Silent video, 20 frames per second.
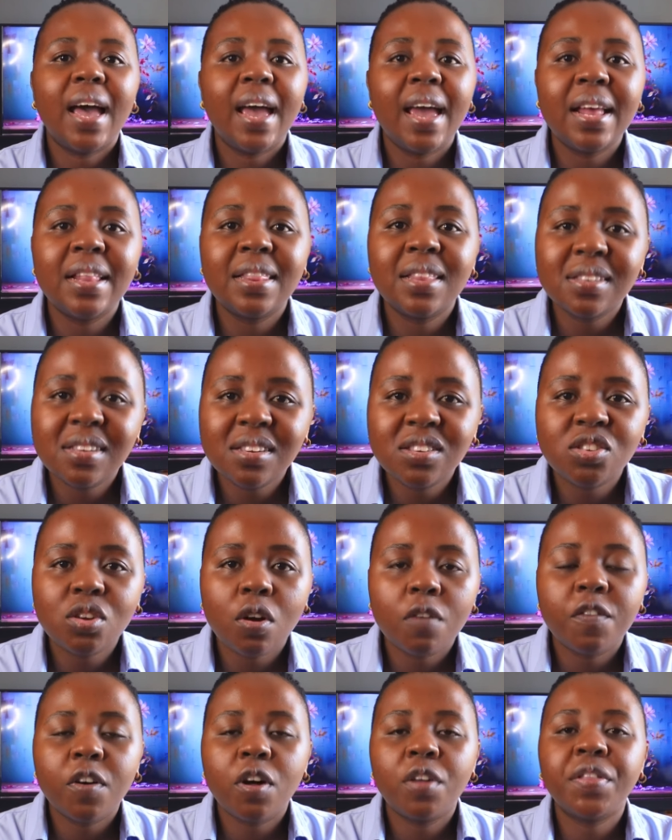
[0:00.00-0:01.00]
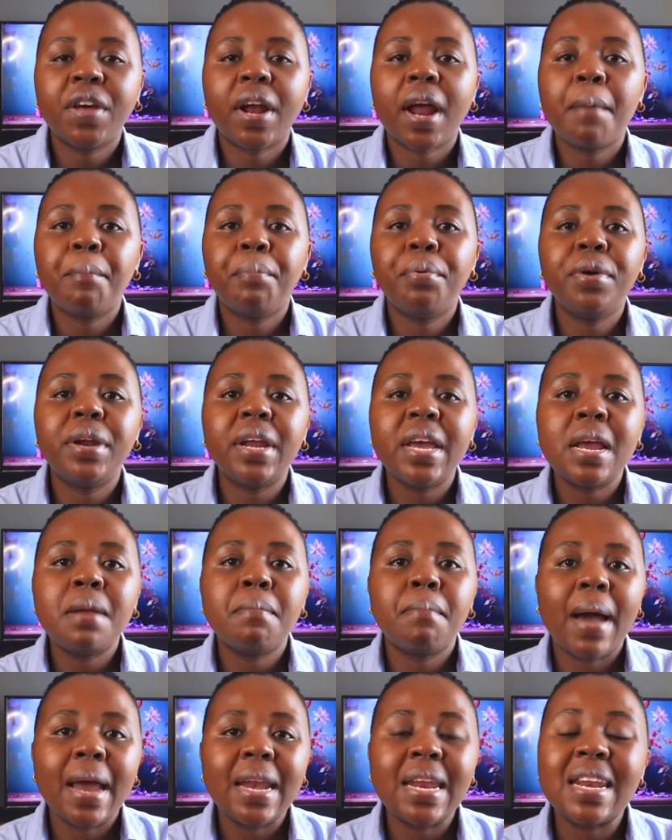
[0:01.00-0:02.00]
and this is stokvel that I put
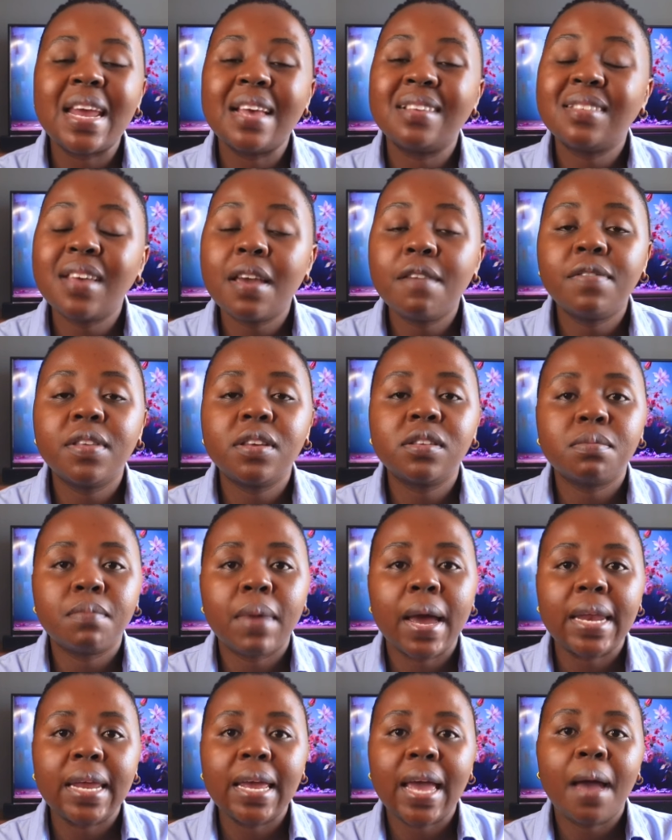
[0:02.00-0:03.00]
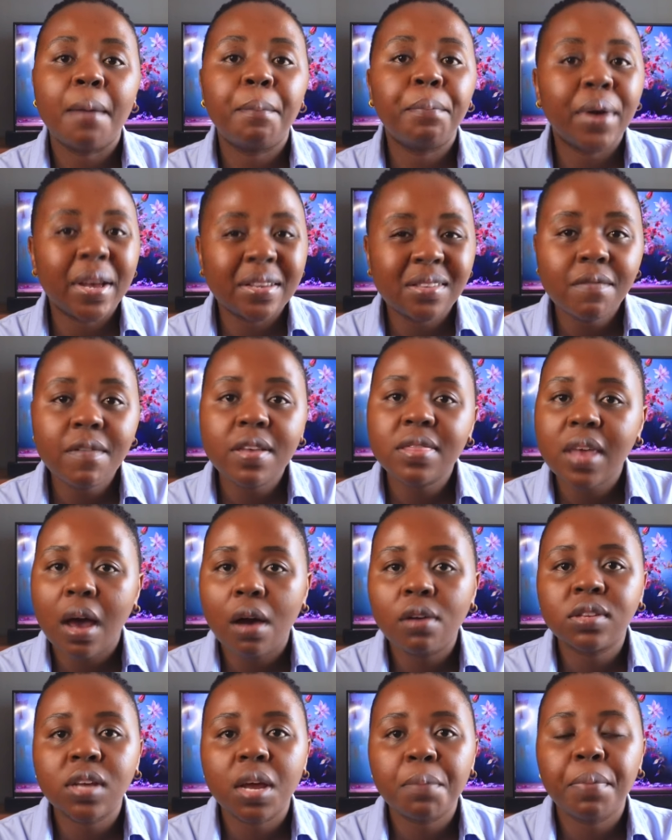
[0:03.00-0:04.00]
in money and I save this money. I, save a
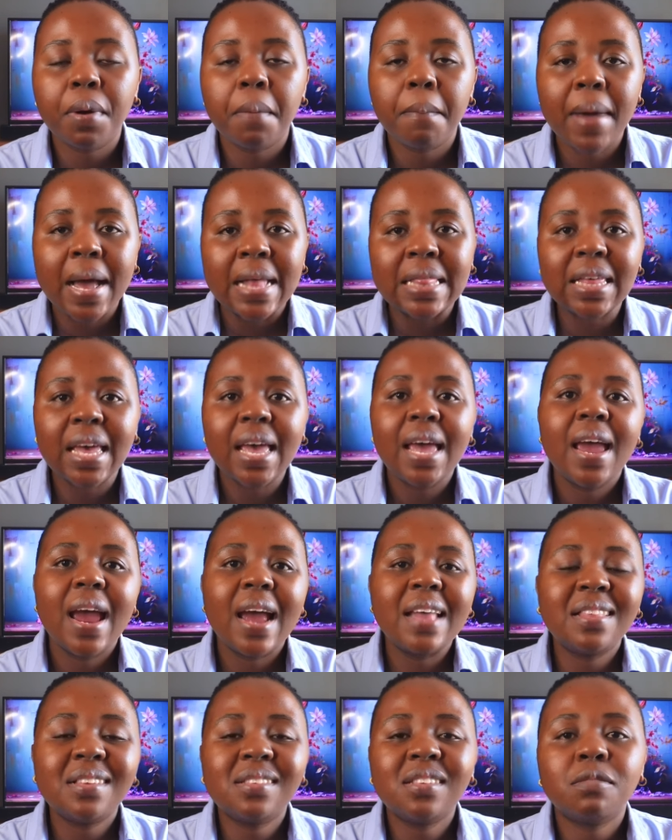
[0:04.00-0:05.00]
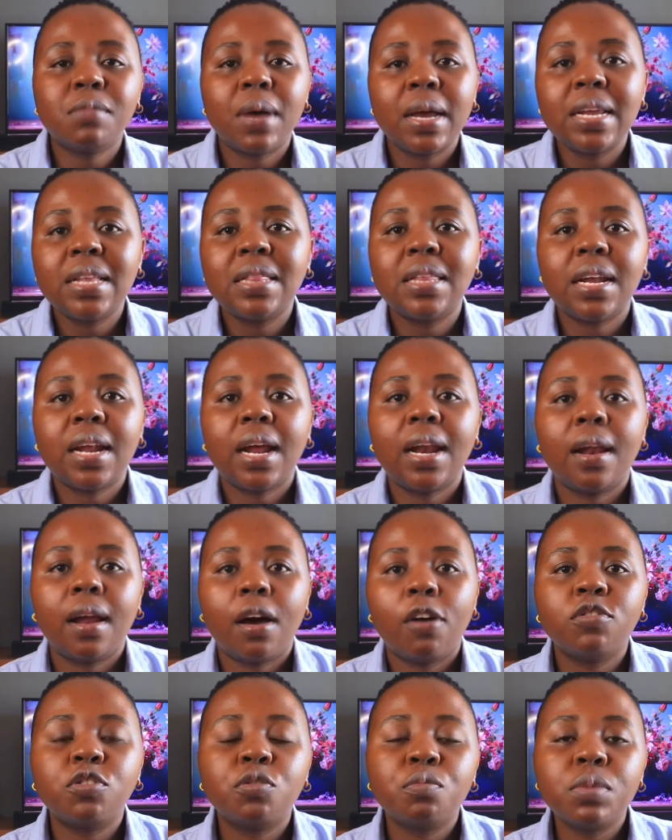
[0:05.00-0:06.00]
thousand per month, and this is money that
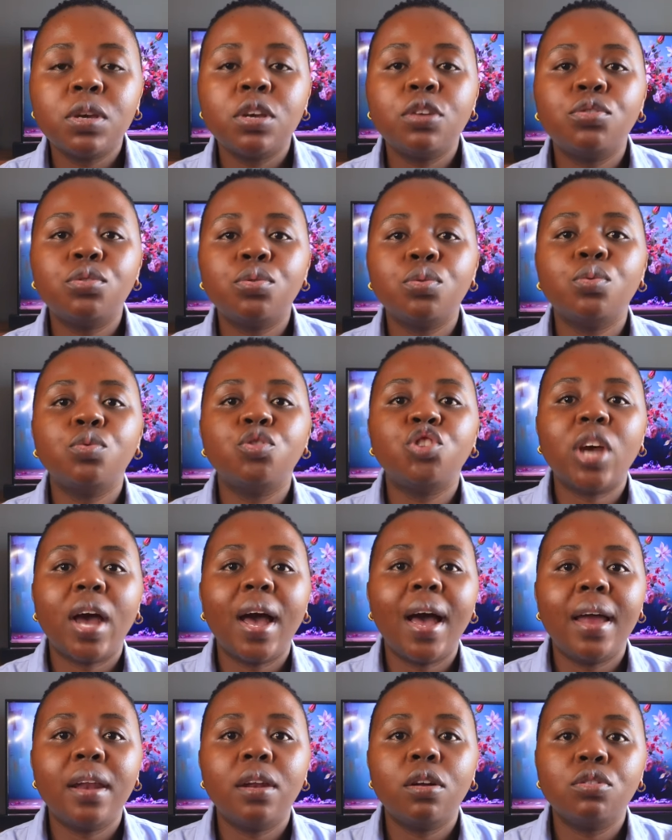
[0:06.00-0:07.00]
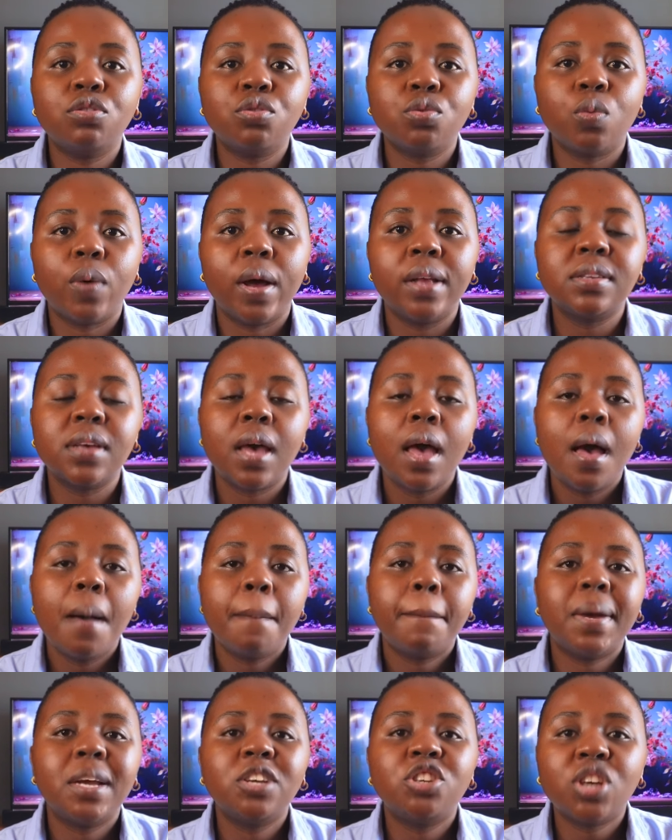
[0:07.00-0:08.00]
allows me to channel towards
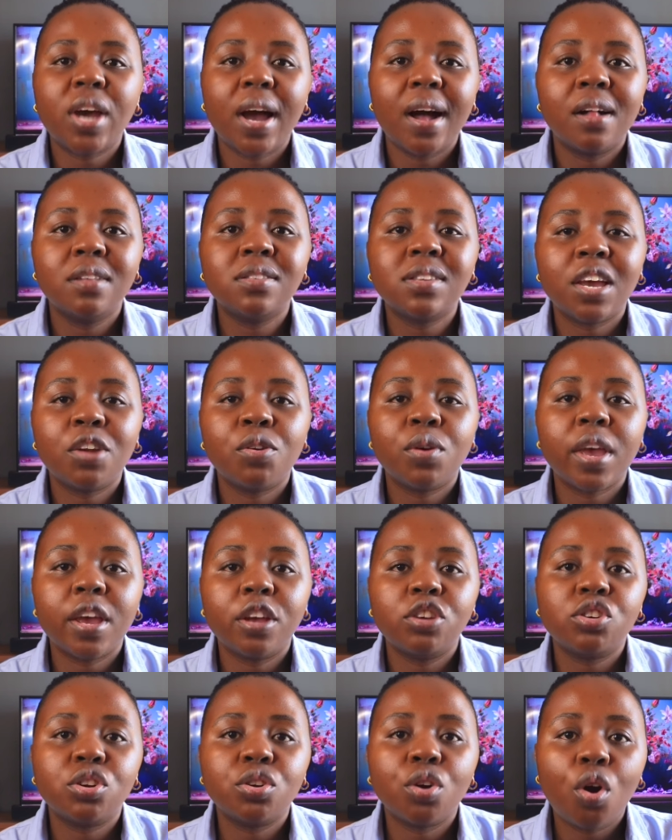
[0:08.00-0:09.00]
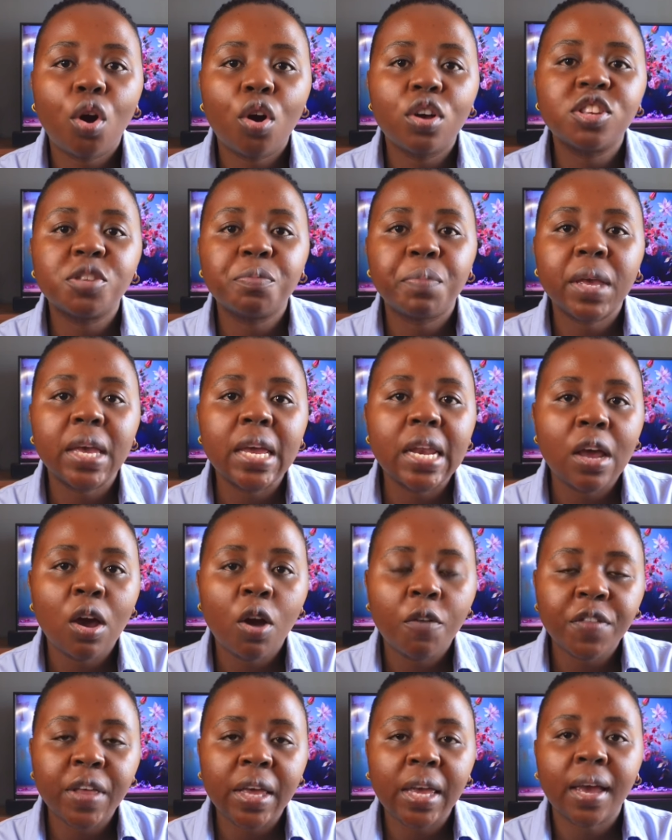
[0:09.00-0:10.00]
my child's education cost beginning
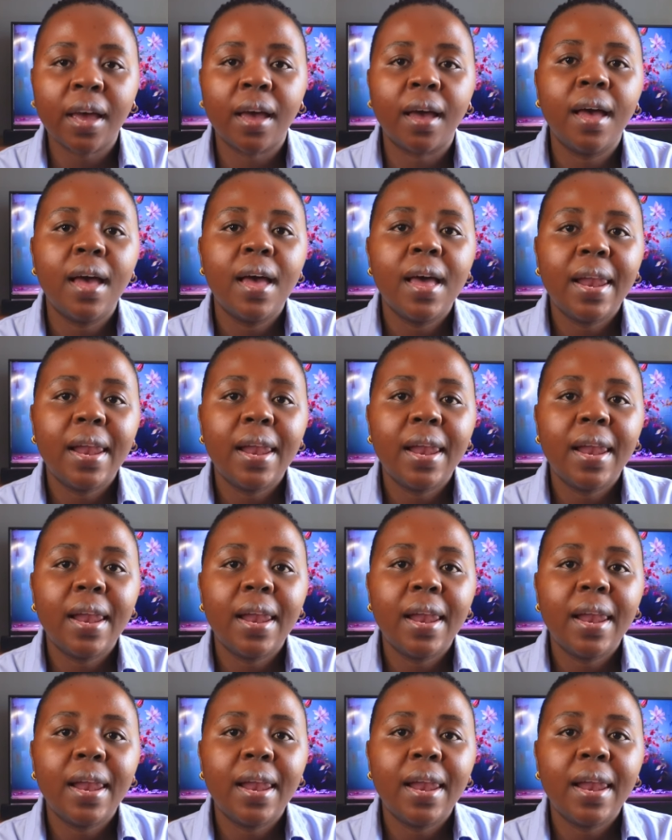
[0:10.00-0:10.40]
of the year.